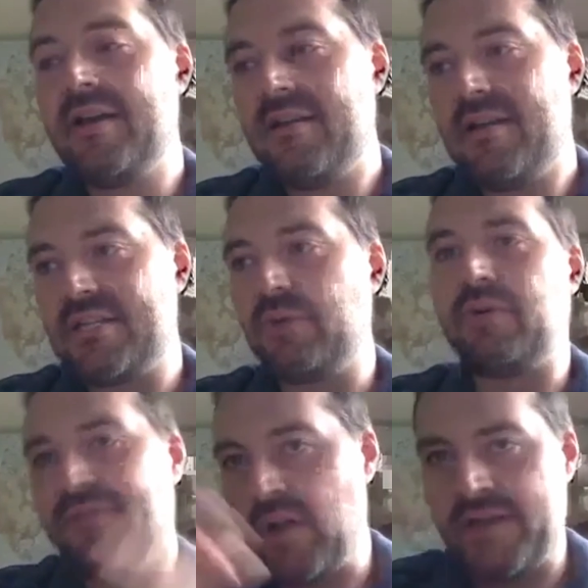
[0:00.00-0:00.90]
So we're
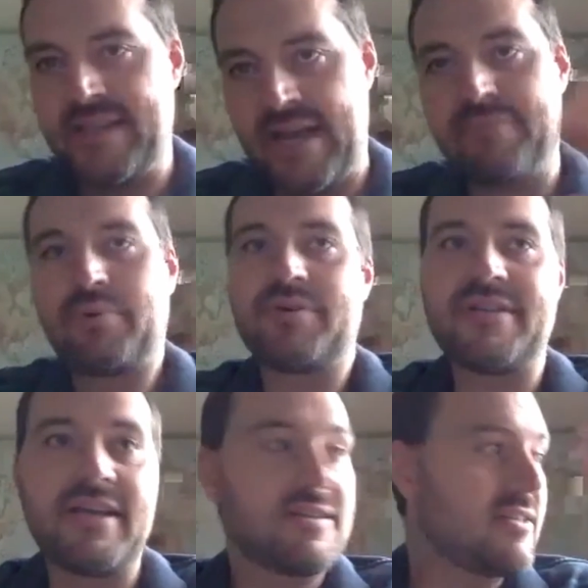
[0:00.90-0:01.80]
following that
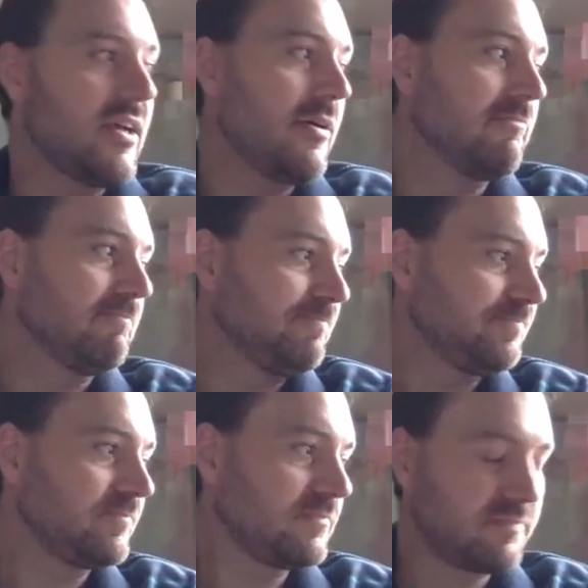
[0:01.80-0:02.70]
process
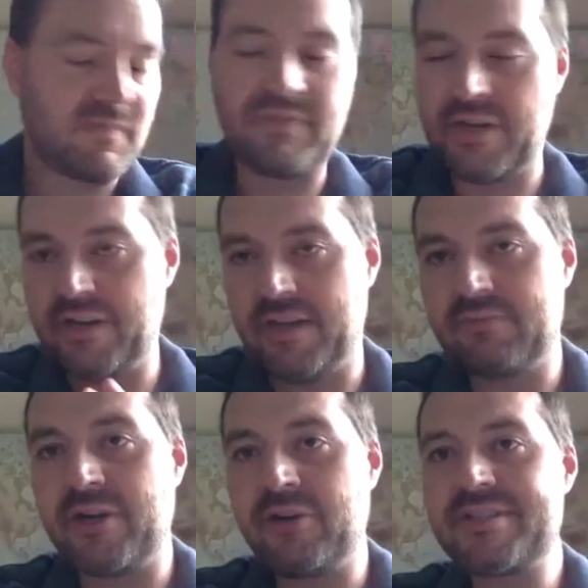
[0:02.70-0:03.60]
very
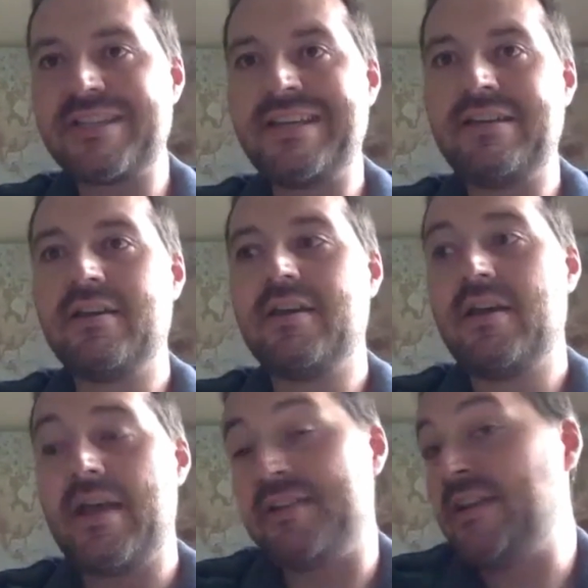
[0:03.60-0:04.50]
rigorously.
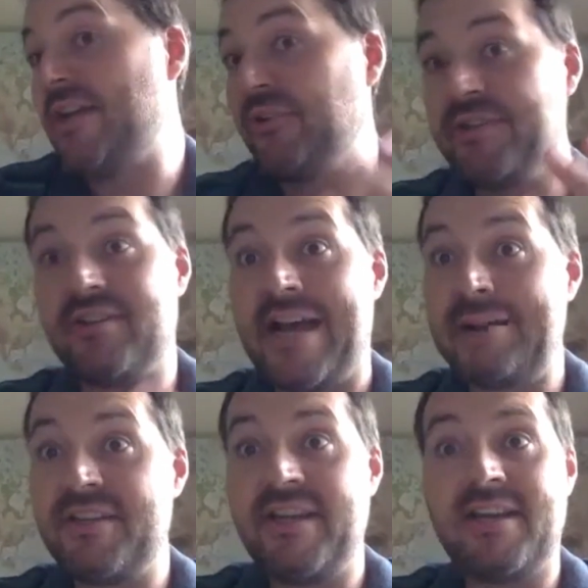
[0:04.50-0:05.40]
And yeah, they're in the lab
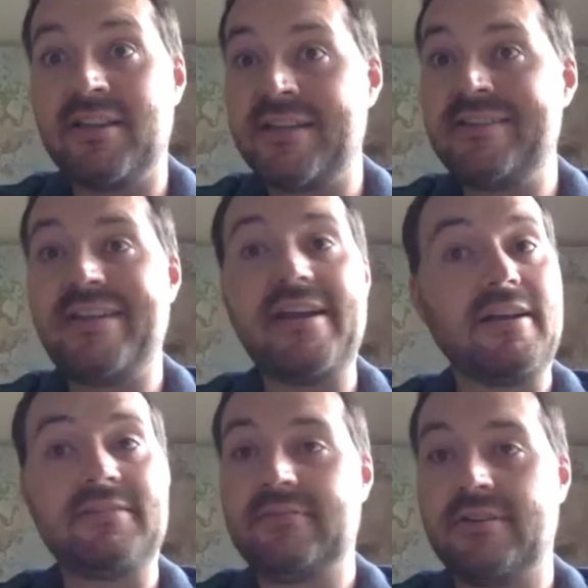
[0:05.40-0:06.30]
today collecting data.